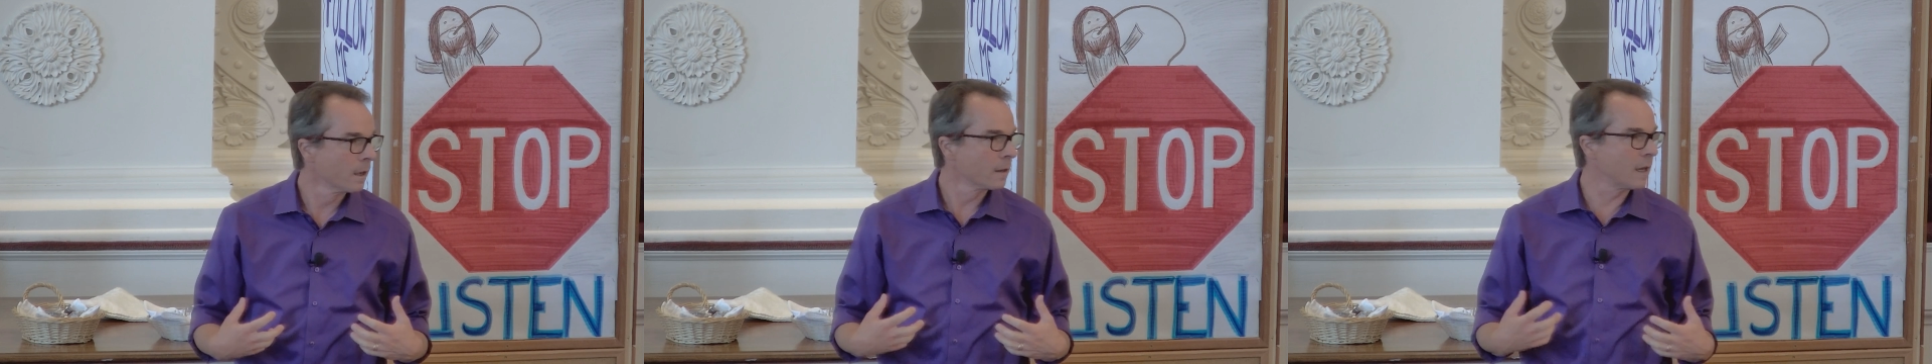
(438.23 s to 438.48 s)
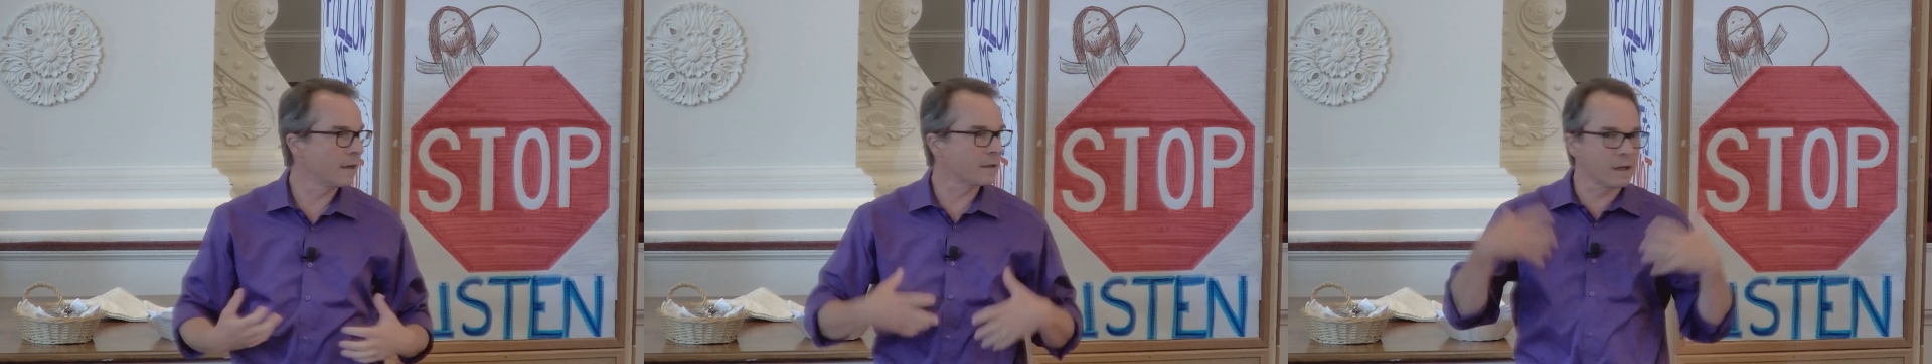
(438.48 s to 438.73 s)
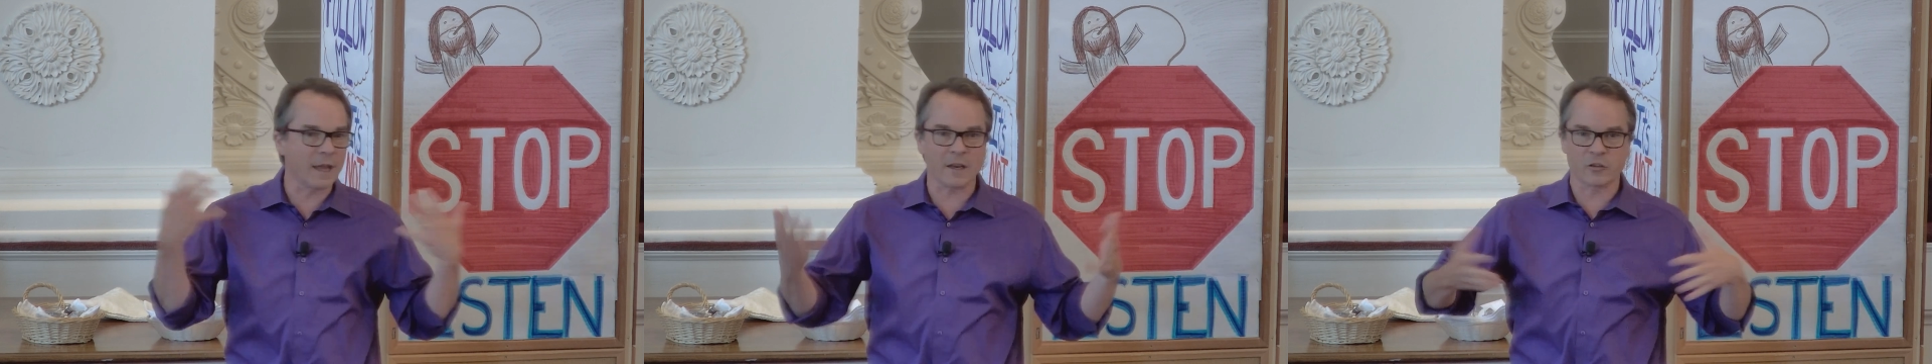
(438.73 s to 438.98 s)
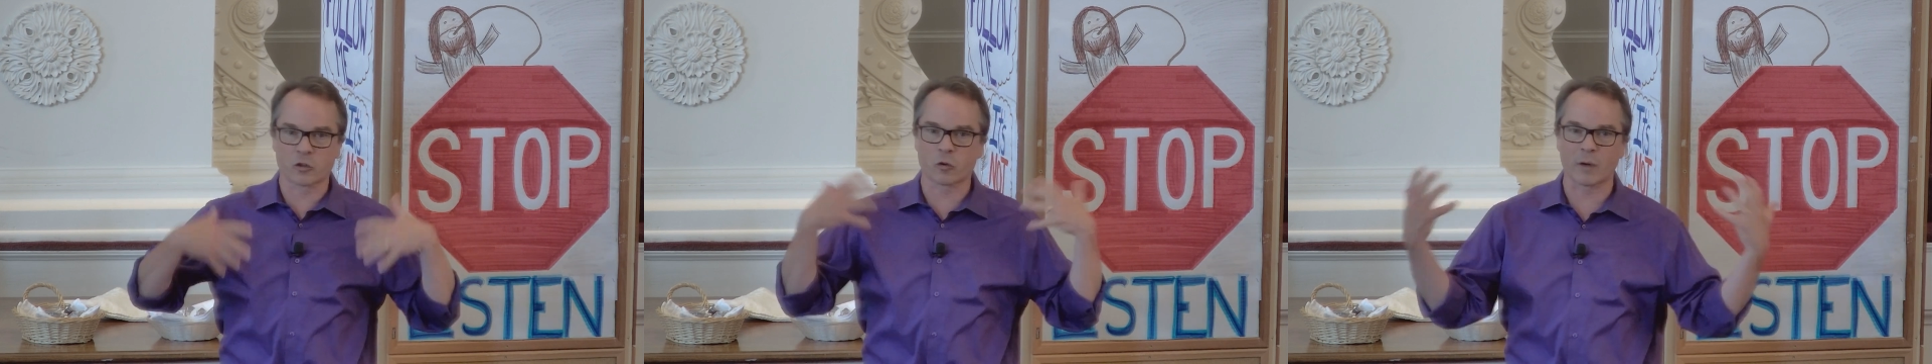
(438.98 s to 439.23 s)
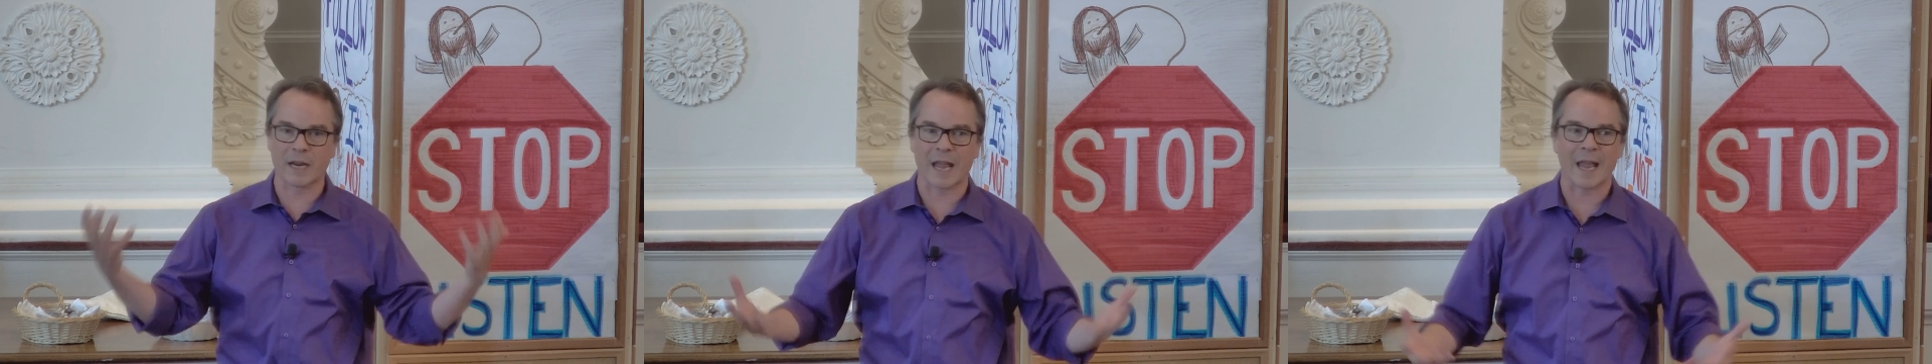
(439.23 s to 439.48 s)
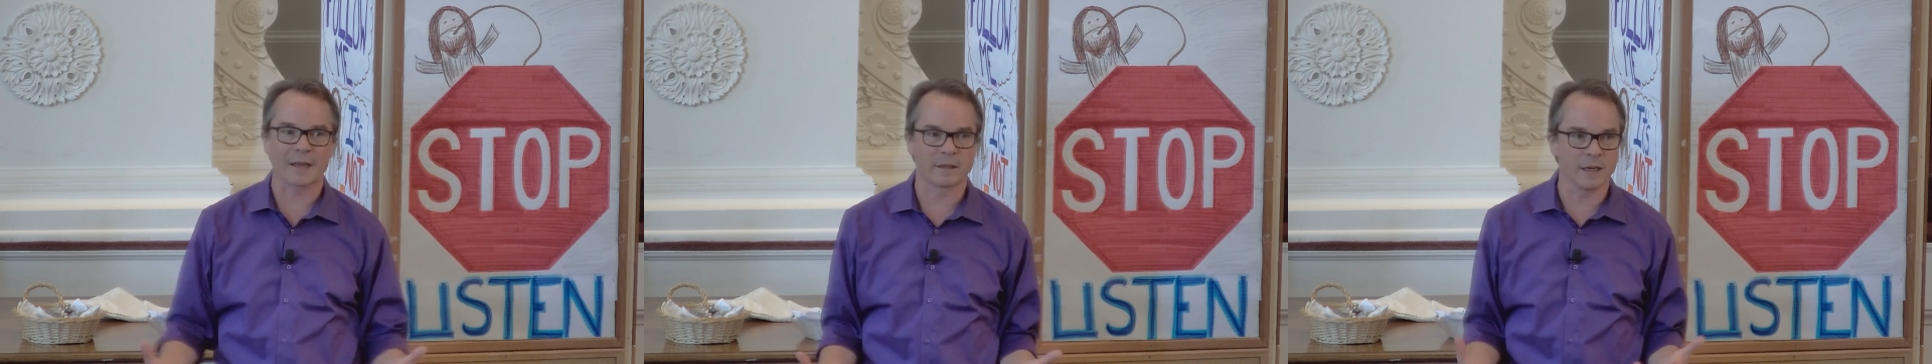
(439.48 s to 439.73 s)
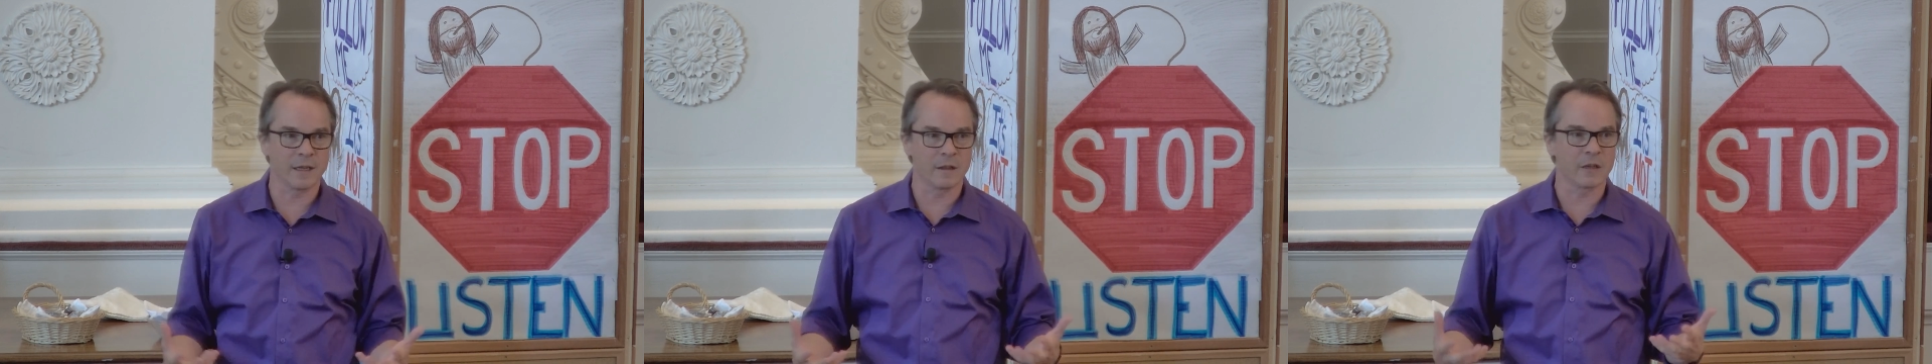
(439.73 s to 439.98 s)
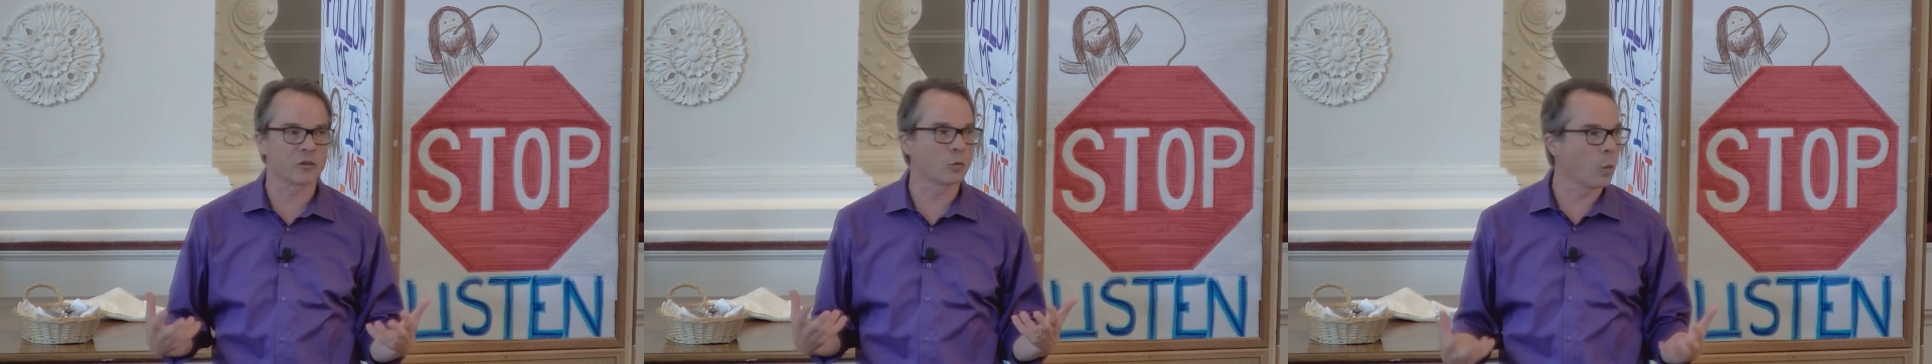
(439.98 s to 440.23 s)
that has led us to react in
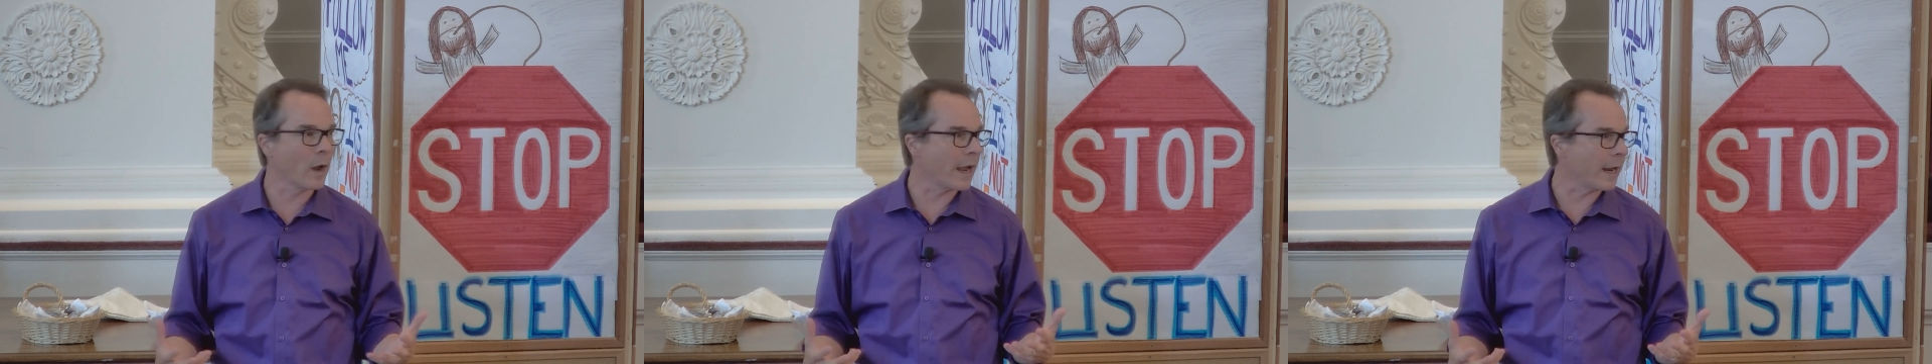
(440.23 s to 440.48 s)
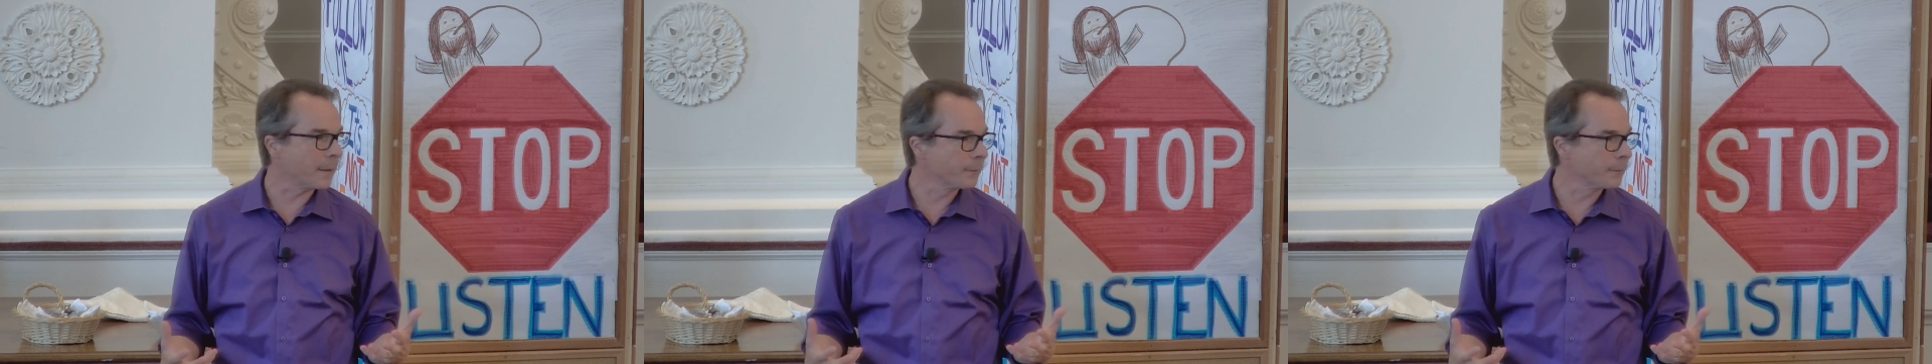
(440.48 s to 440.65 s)
this way,